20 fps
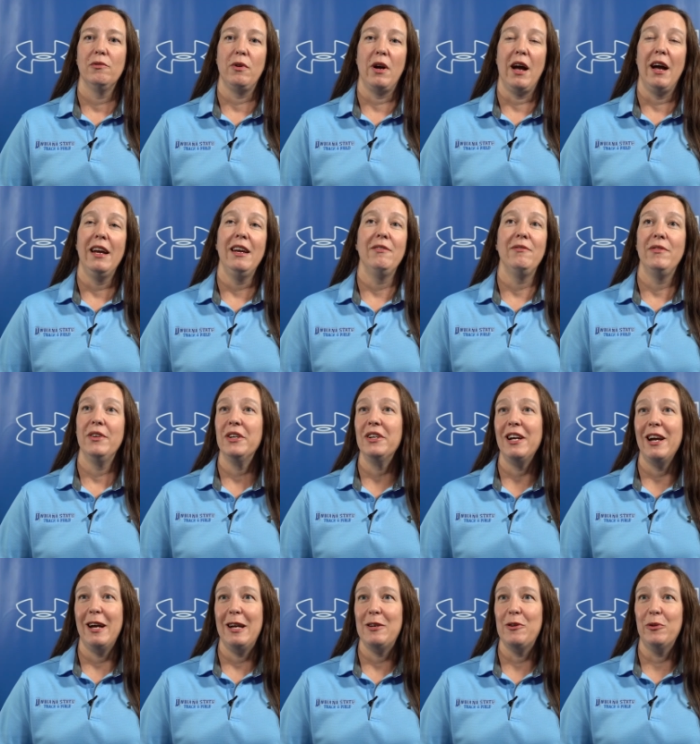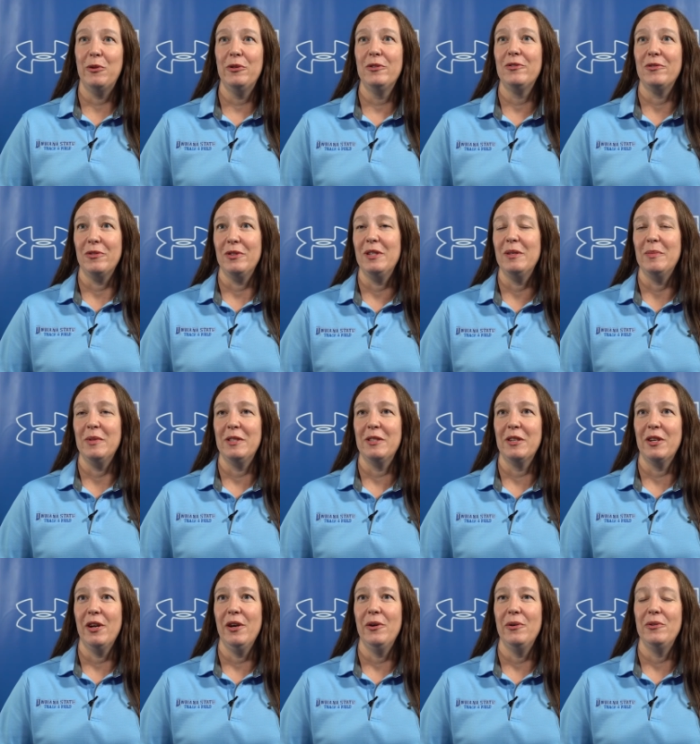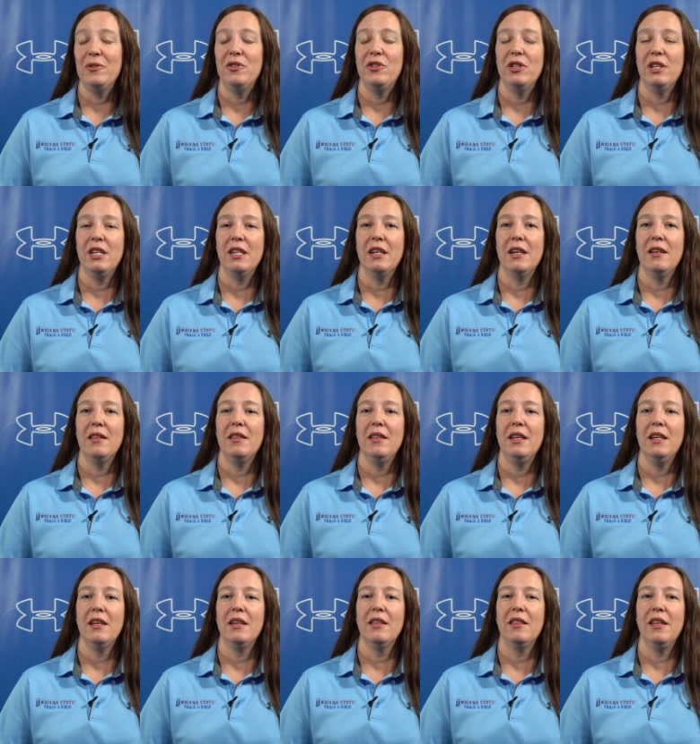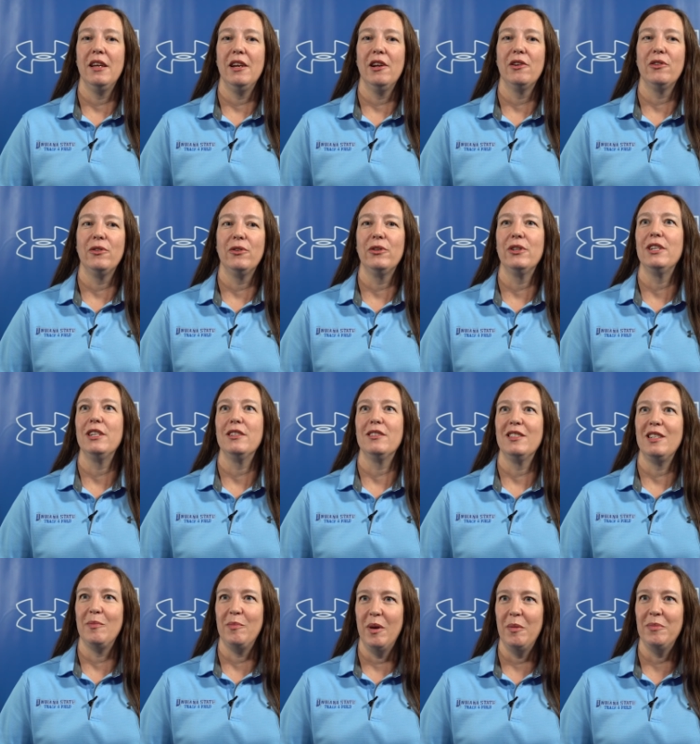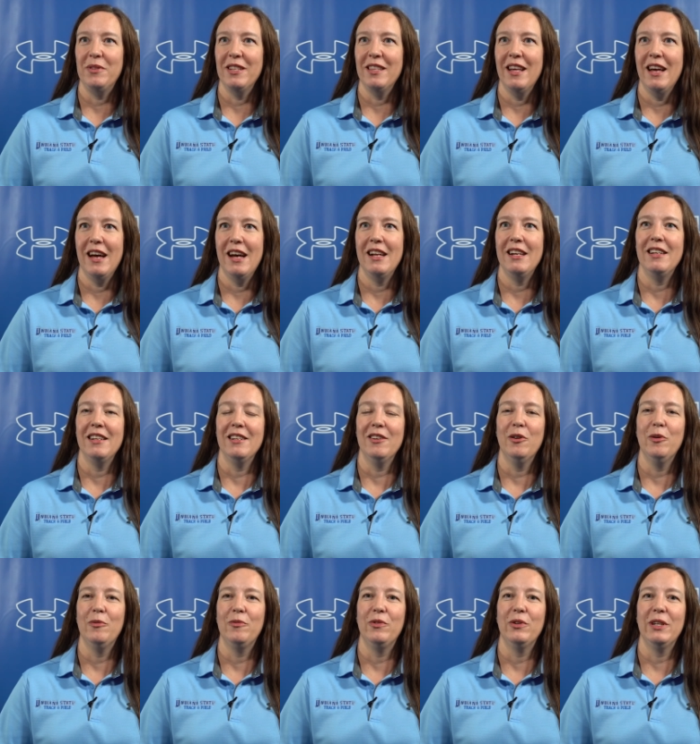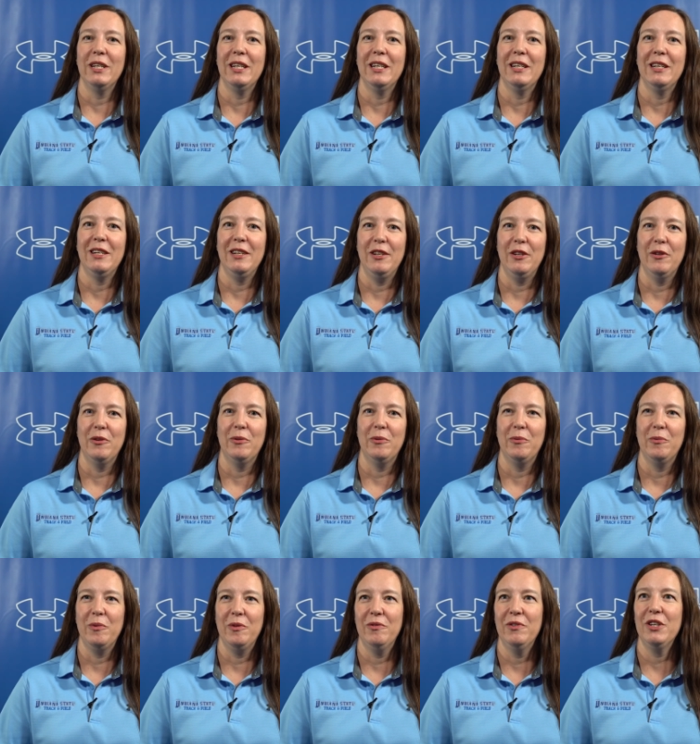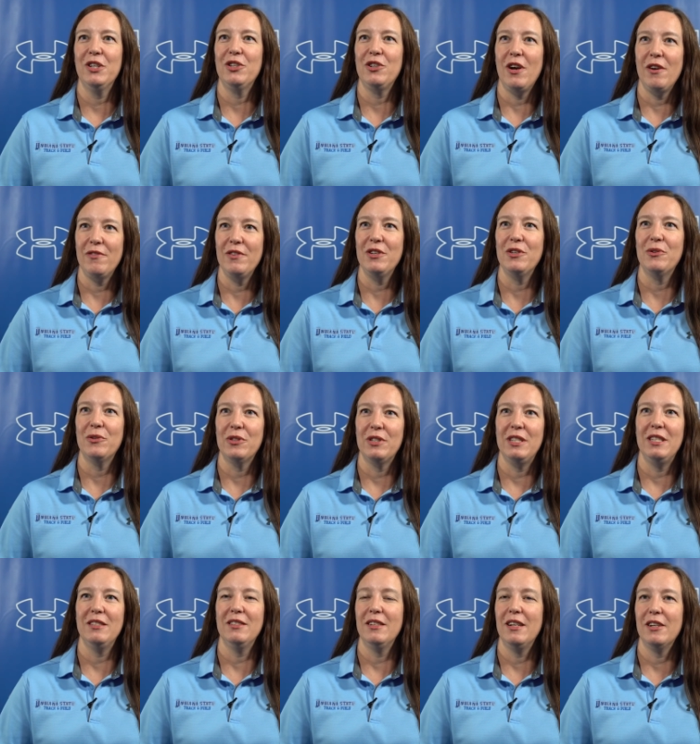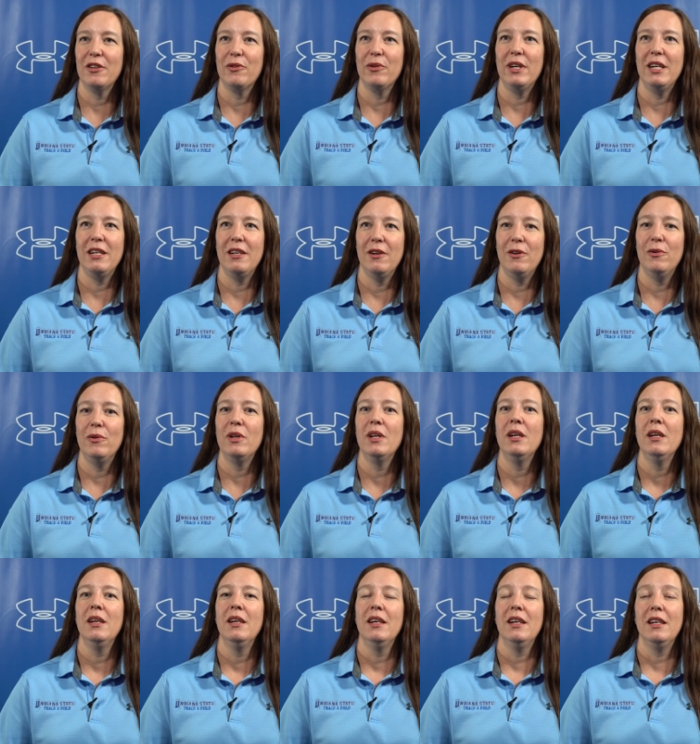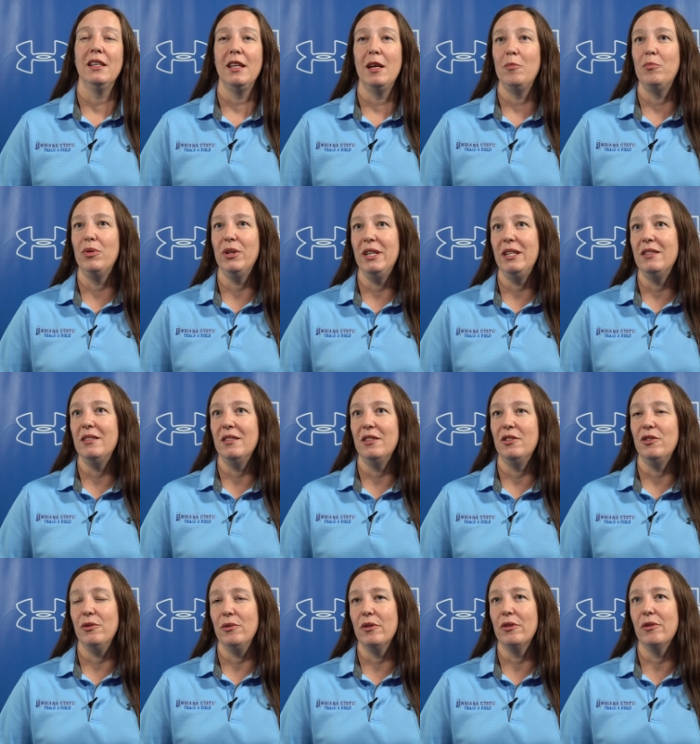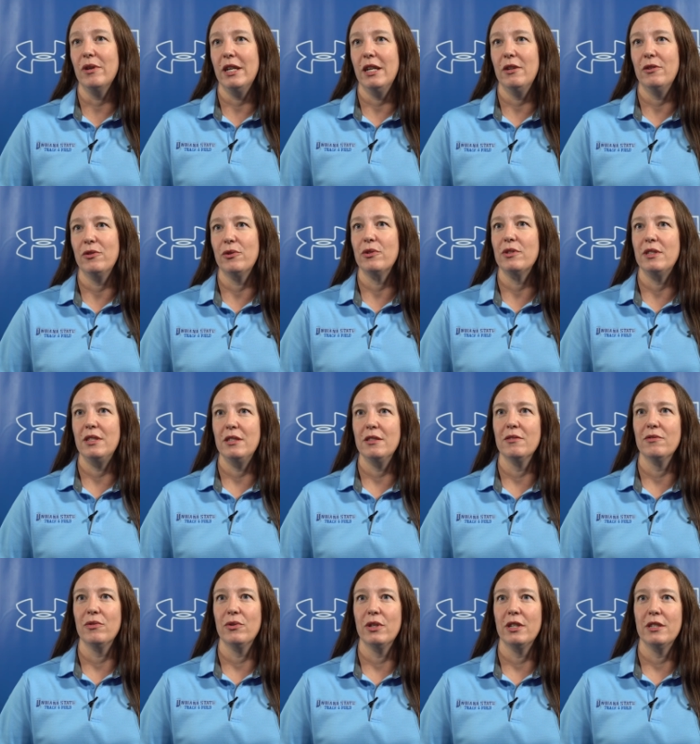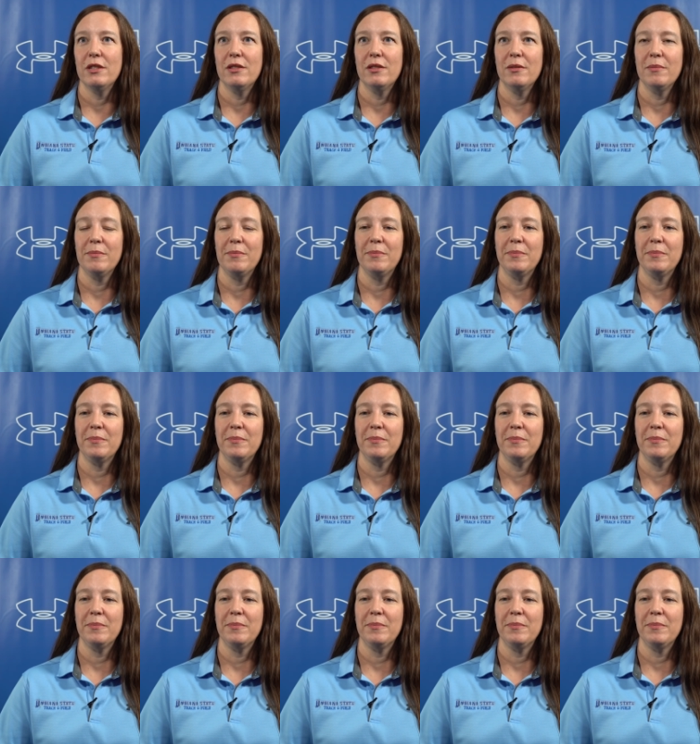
I have very high goals for them as a coach, and I think they are learning to step up to that. And hopefully, you know, we finish off indoor season on a great note and that bleeds into a great outdoor season for us.